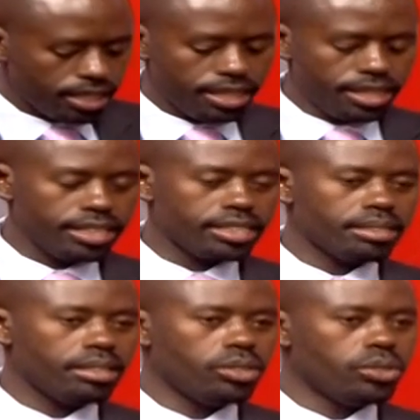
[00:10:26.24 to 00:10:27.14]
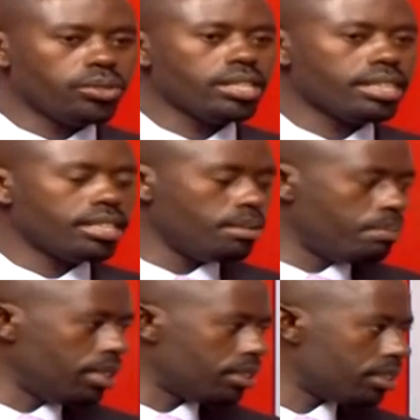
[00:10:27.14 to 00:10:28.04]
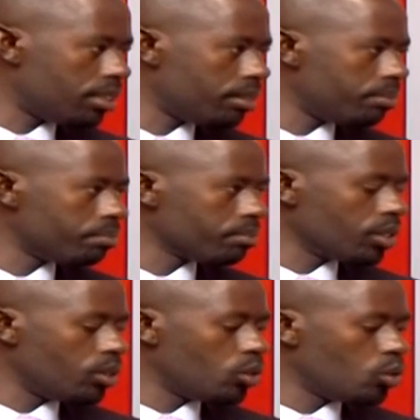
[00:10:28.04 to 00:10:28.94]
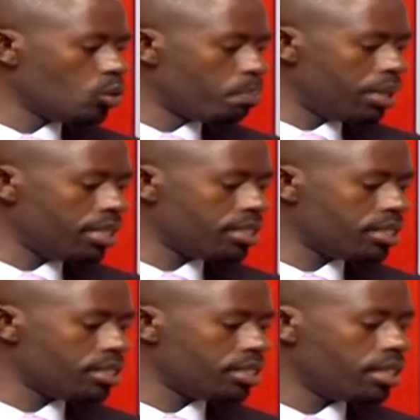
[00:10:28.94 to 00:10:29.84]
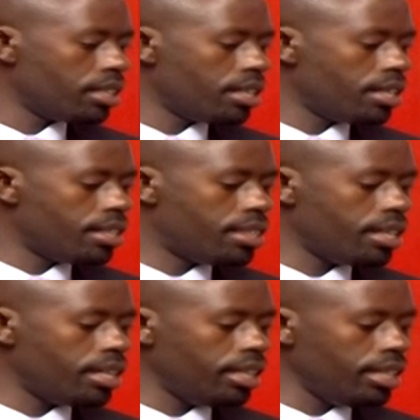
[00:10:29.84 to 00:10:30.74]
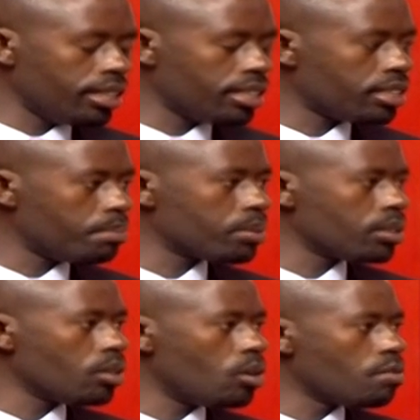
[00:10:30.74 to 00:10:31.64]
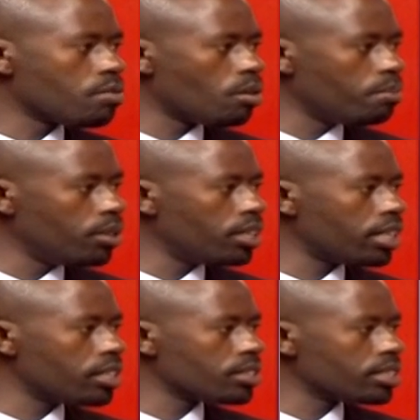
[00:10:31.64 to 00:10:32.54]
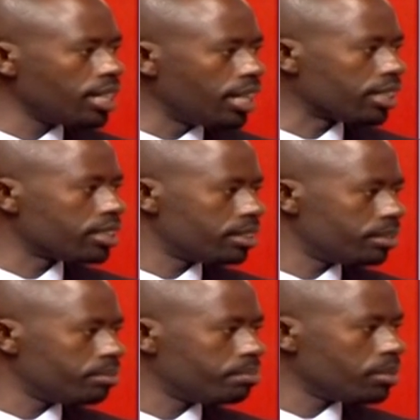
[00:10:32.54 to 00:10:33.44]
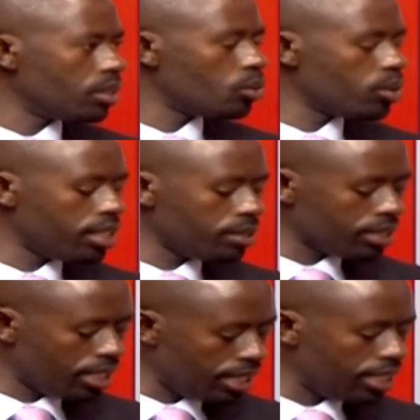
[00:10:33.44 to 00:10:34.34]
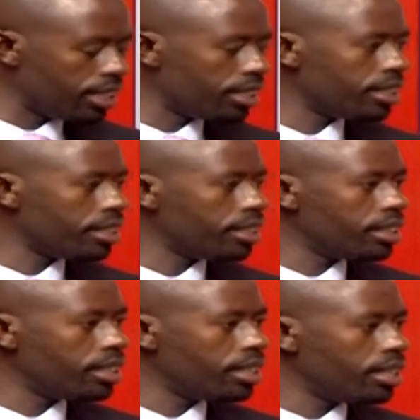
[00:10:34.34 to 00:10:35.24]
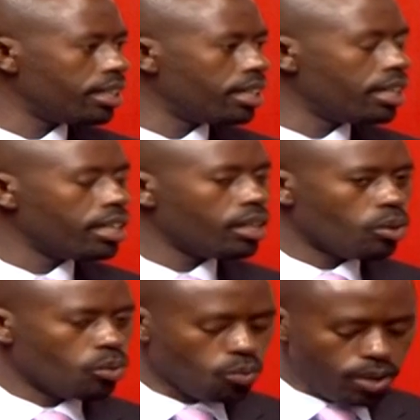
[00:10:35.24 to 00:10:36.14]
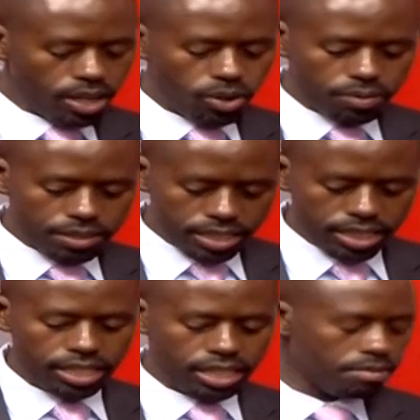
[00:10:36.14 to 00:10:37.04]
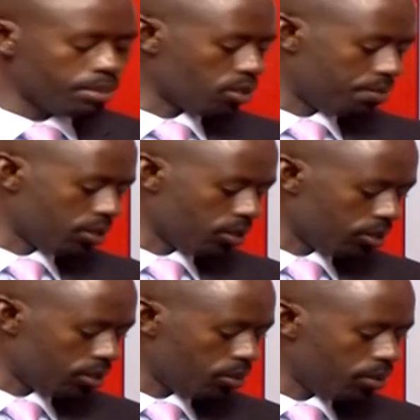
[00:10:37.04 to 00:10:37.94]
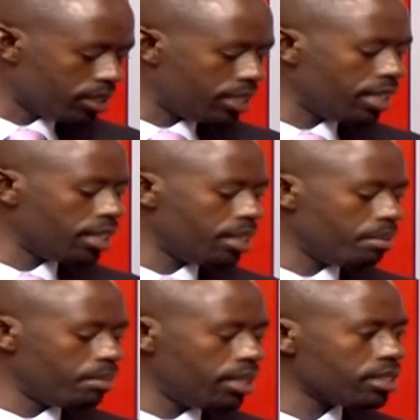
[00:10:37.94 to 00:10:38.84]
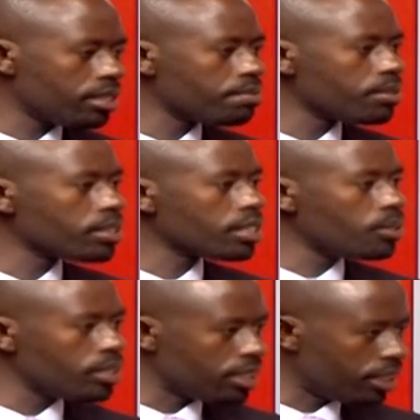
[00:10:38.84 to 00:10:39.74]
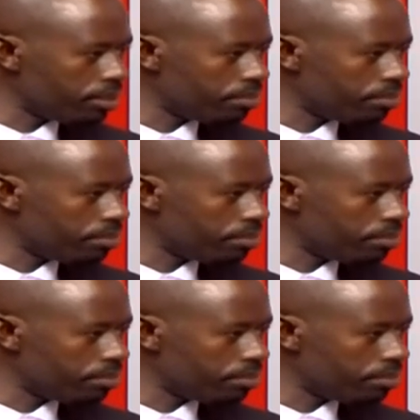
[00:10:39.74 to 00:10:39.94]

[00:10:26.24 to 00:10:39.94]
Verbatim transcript: that during the debate to pass the Interception mm-hmm. of Communications Act 2009, one of the senior government officials, who was then Minister for Security,